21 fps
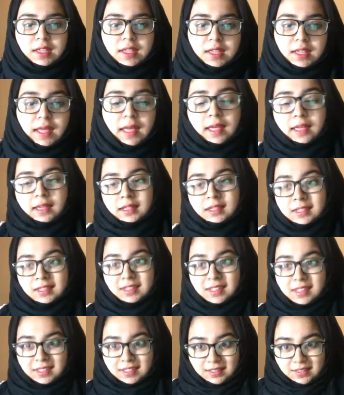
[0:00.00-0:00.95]

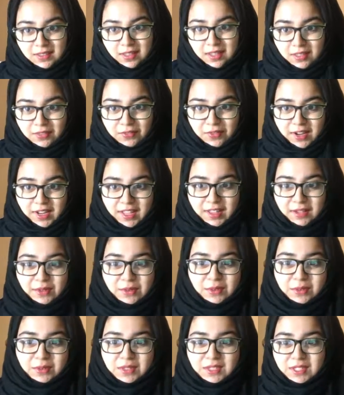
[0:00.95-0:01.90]
And this is all for now.
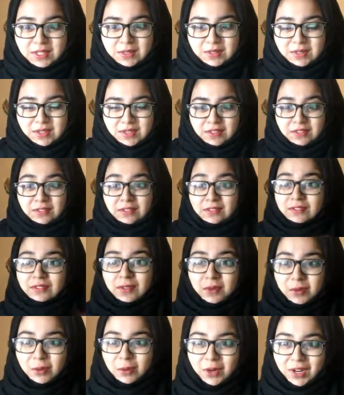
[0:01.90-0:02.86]
Tune in
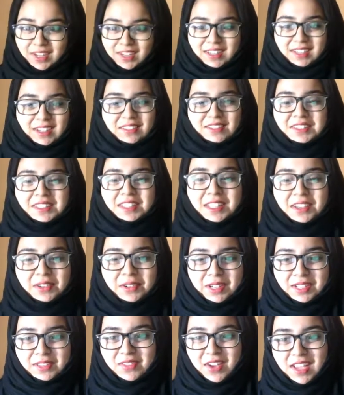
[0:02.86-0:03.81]
for more on the
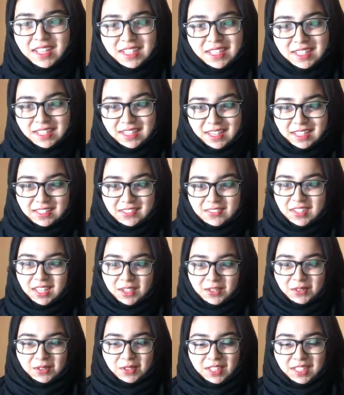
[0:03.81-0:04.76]
literary devices in the next
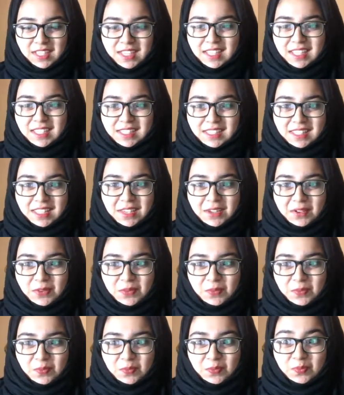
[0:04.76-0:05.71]
video. See you!